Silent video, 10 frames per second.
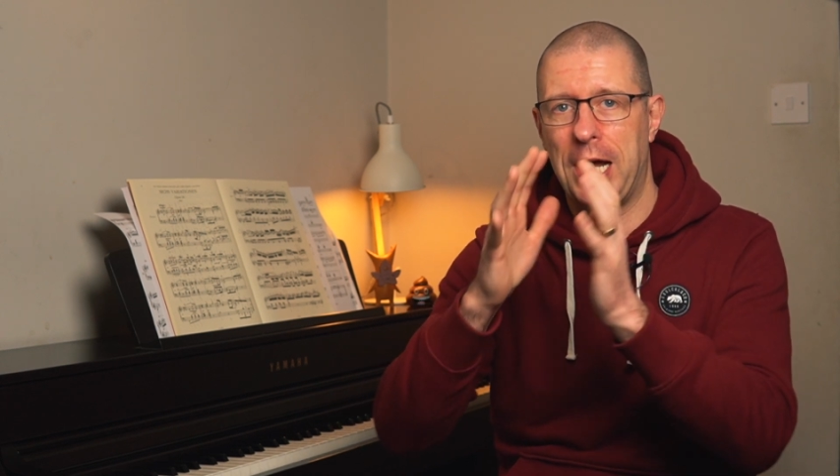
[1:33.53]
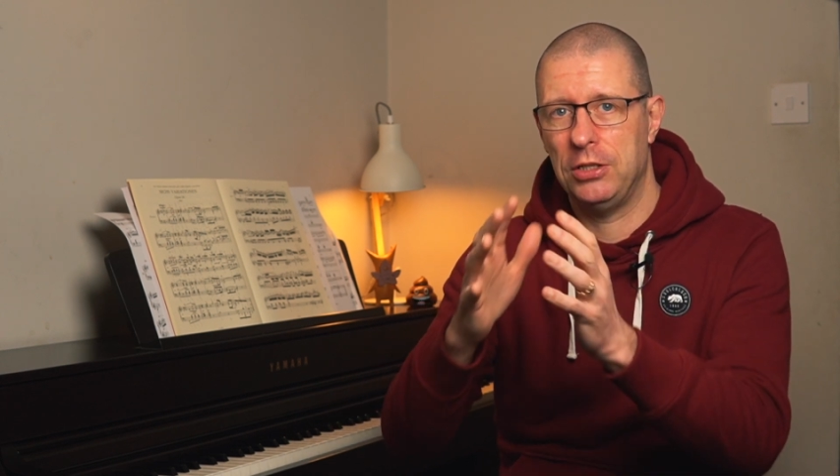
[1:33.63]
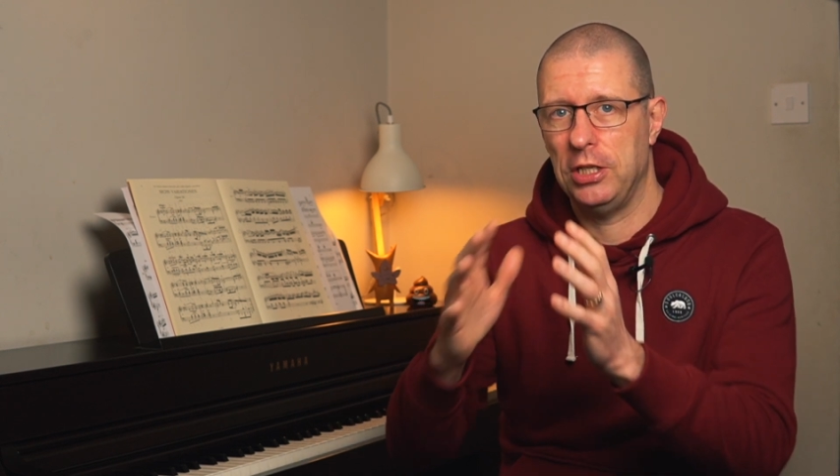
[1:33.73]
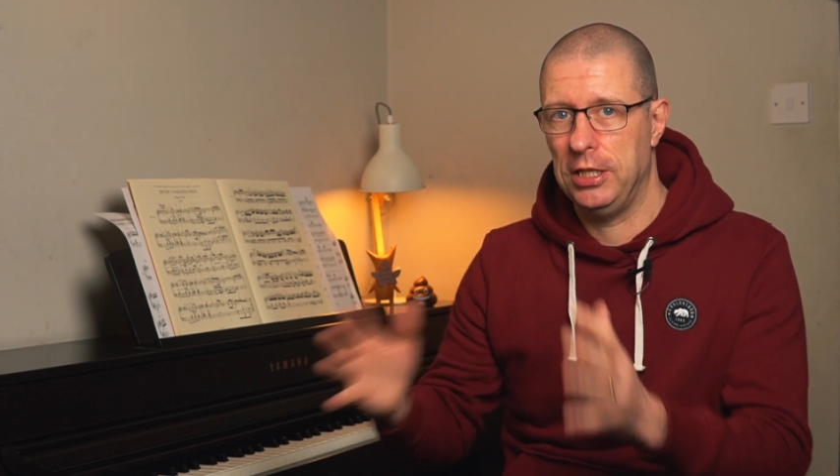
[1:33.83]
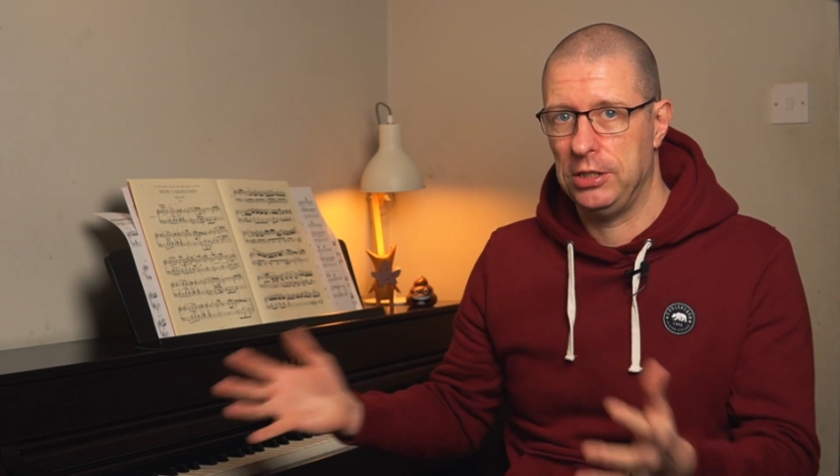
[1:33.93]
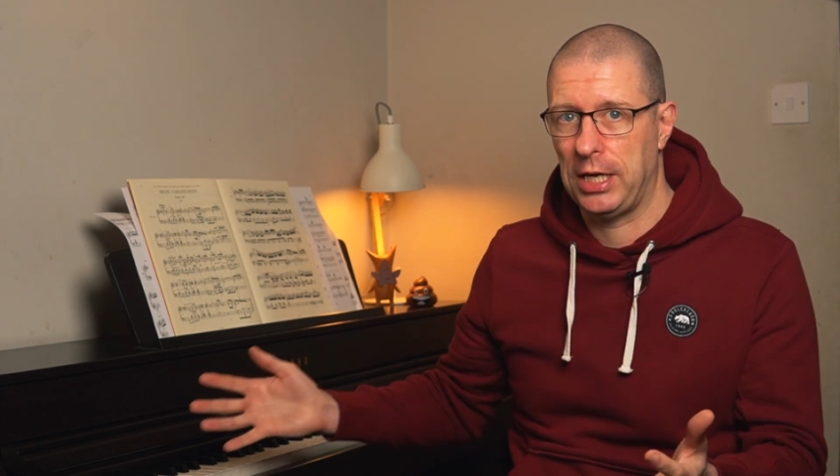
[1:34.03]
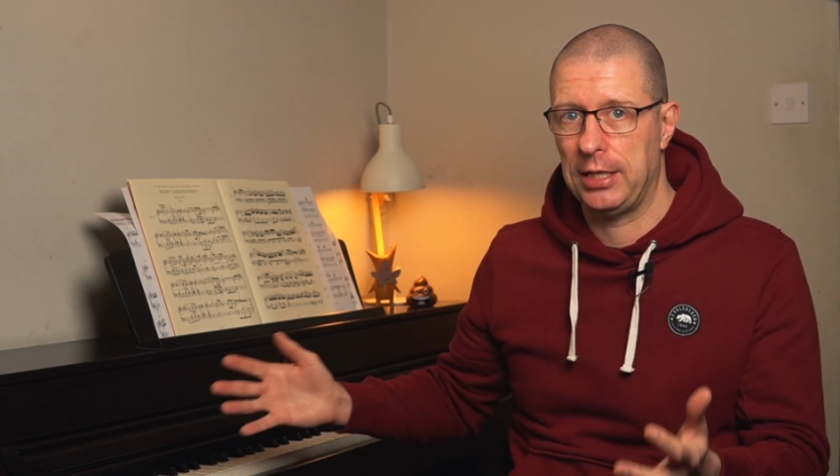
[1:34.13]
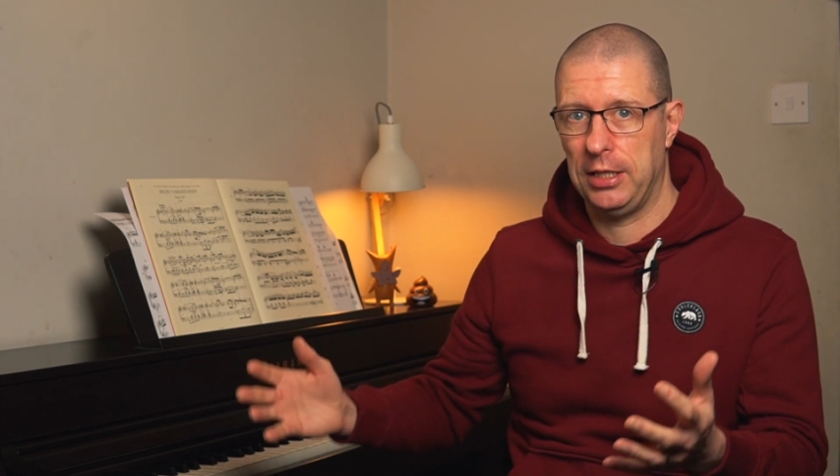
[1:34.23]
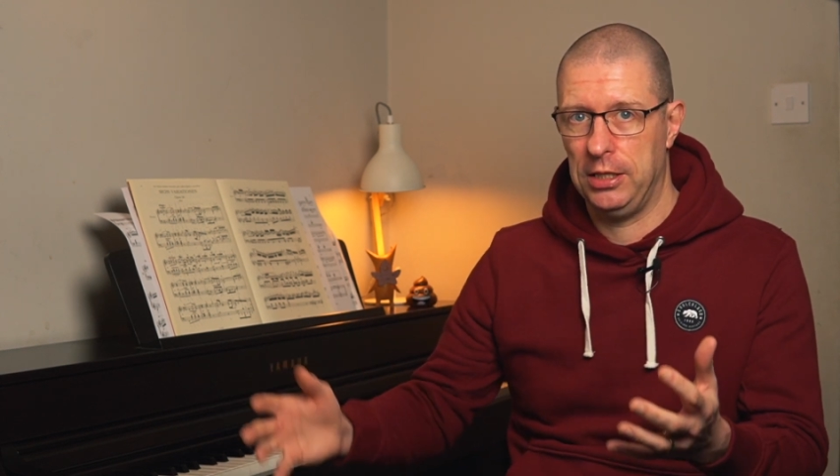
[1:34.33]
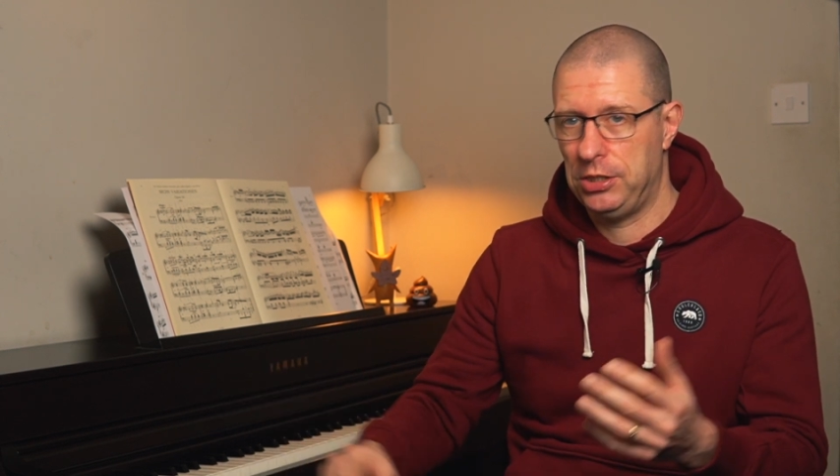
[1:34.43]
and in
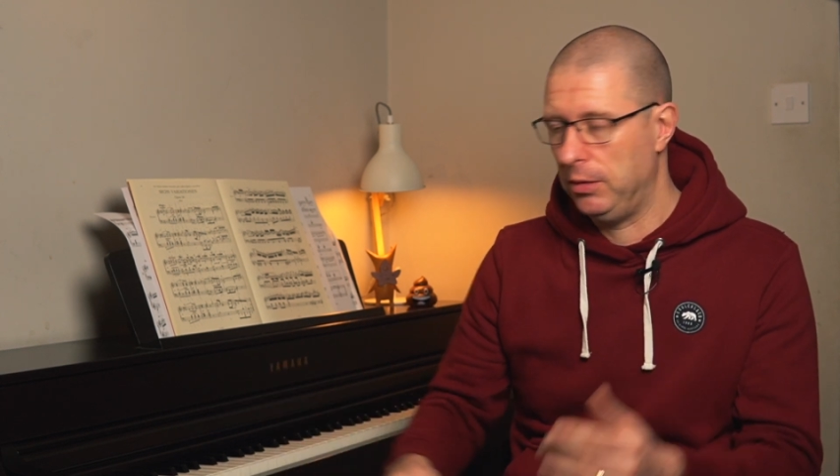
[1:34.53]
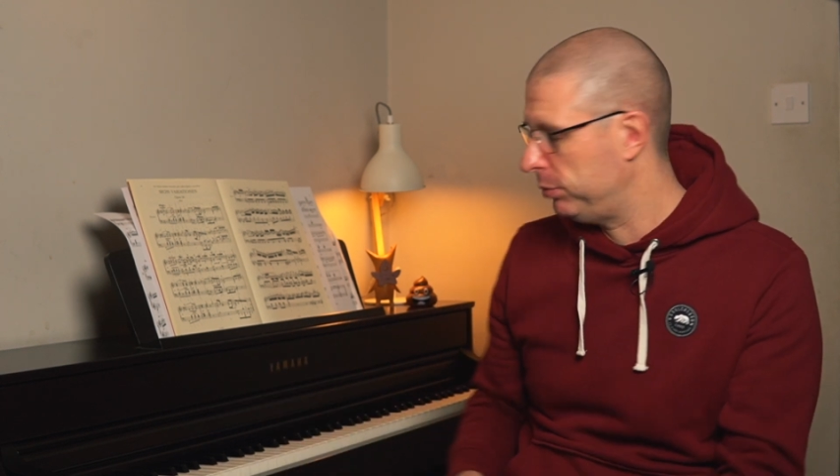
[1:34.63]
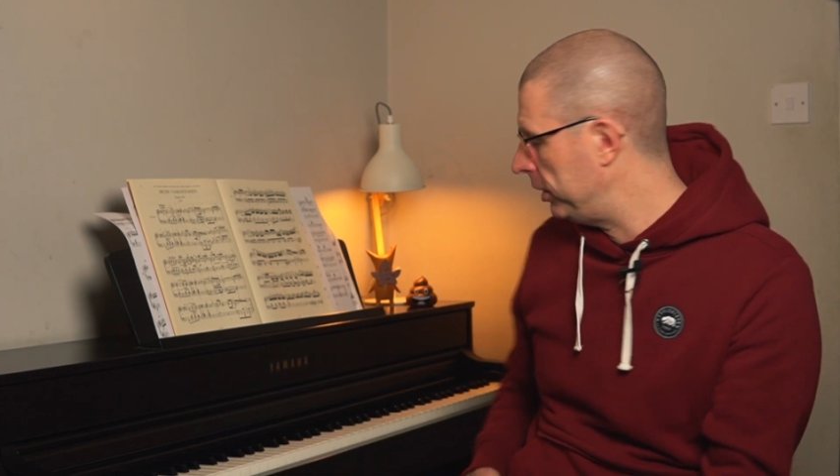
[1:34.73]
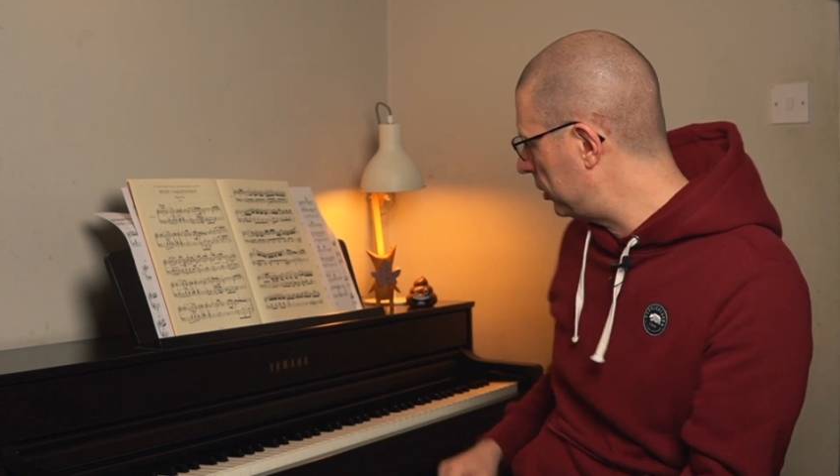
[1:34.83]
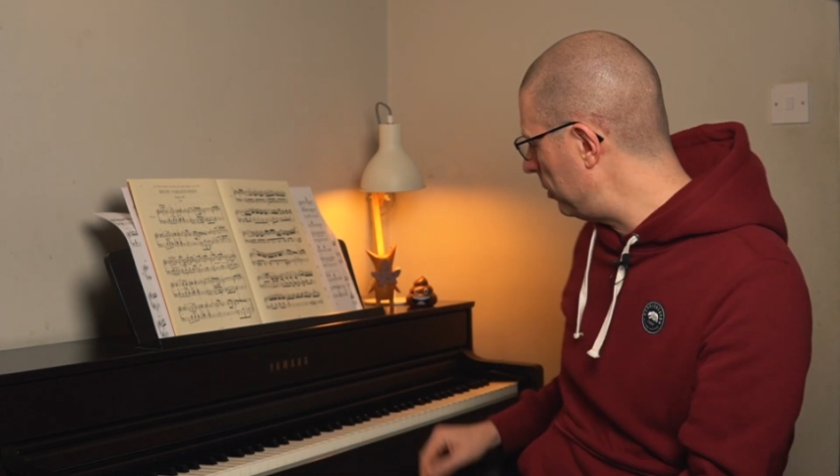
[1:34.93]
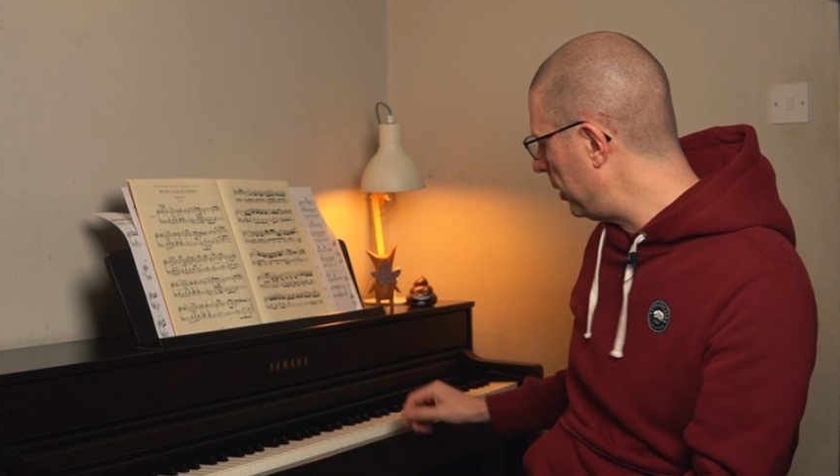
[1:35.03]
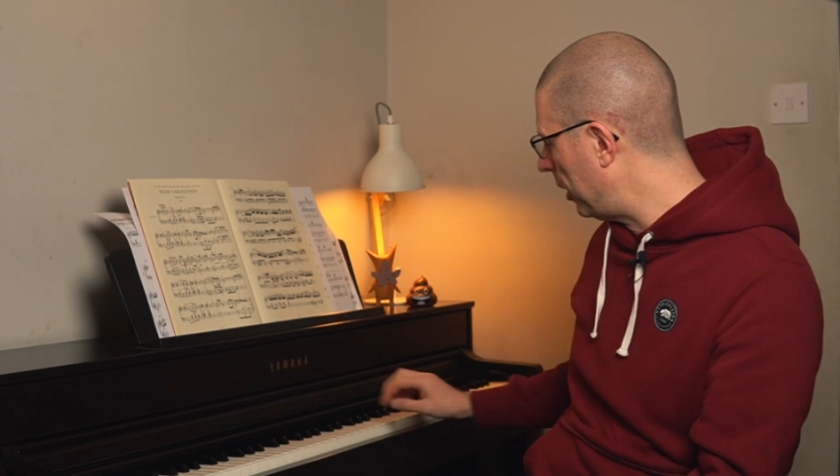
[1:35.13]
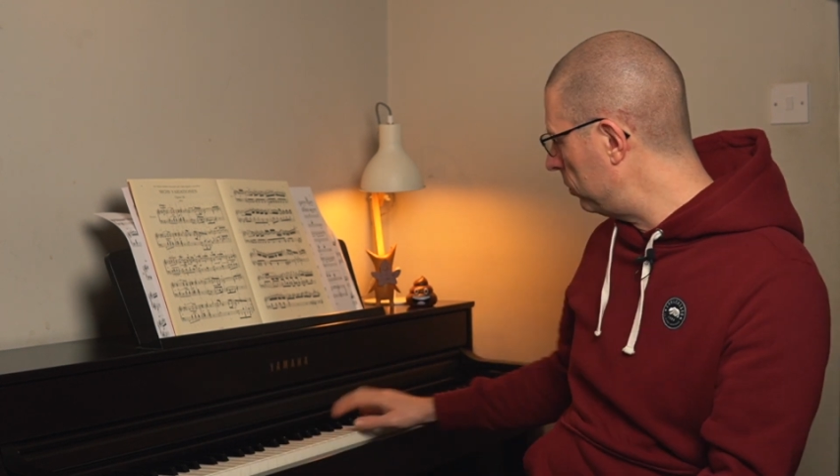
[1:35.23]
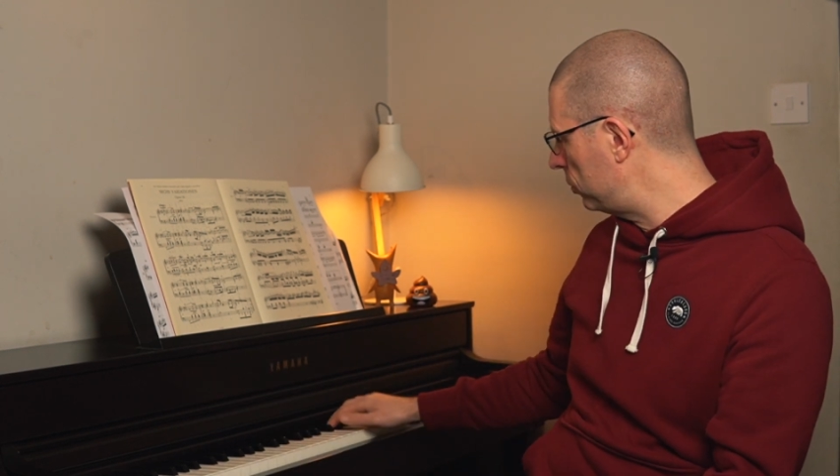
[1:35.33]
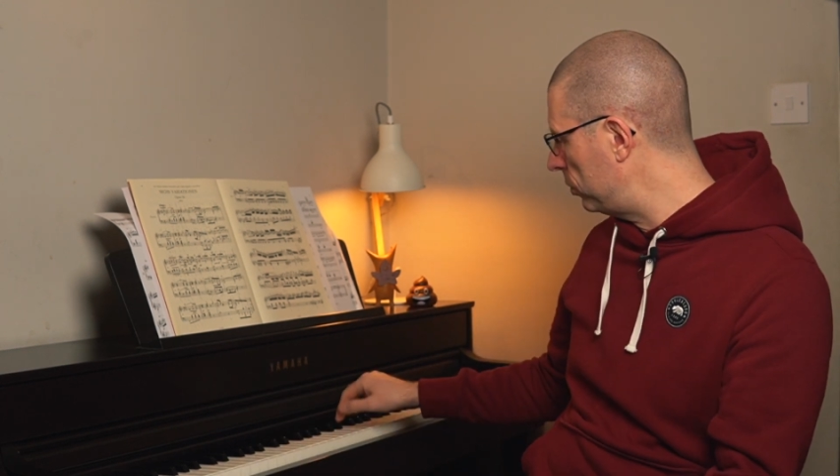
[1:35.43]
exactly the same place in the
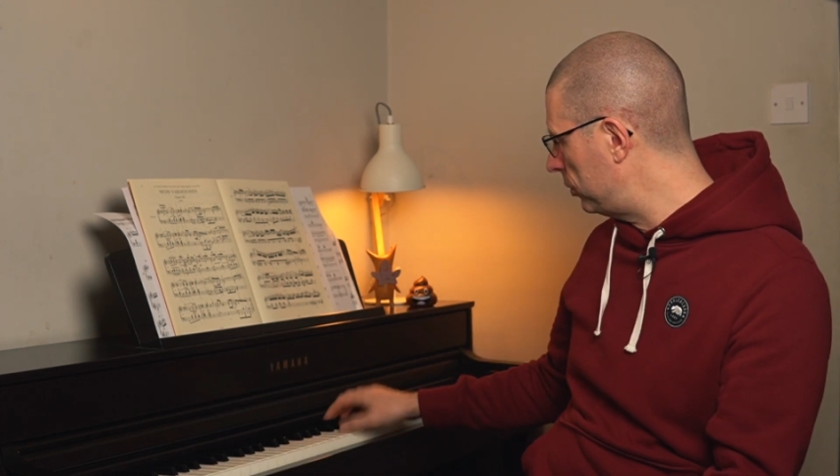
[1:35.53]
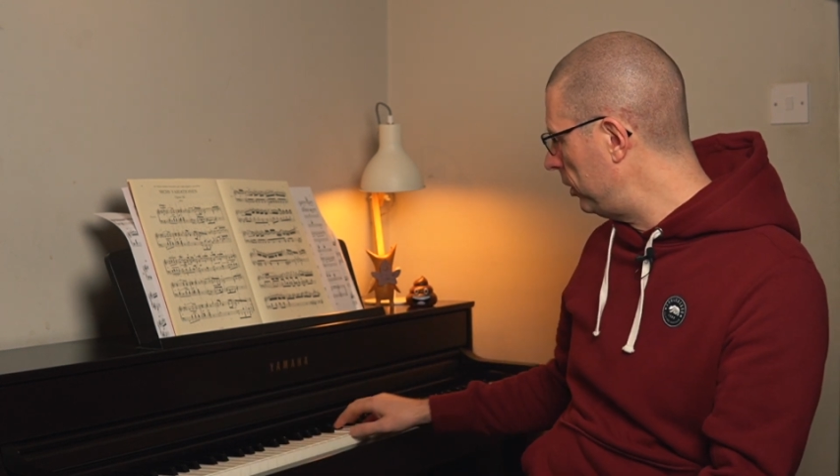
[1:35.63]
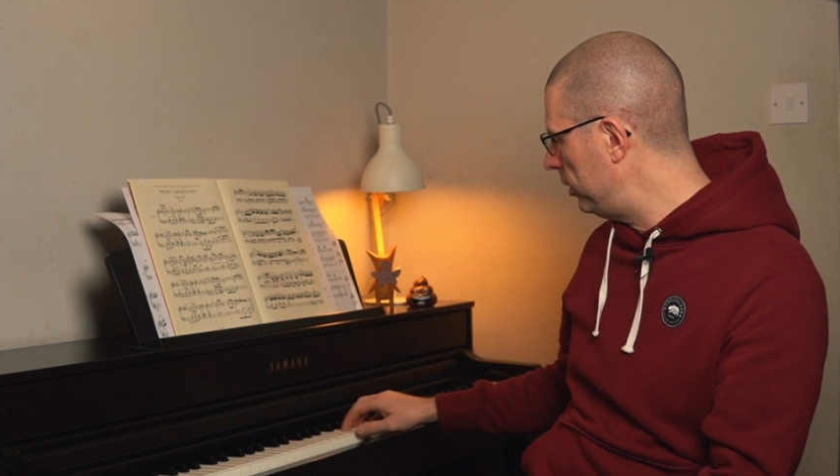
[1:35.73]
piano, so C,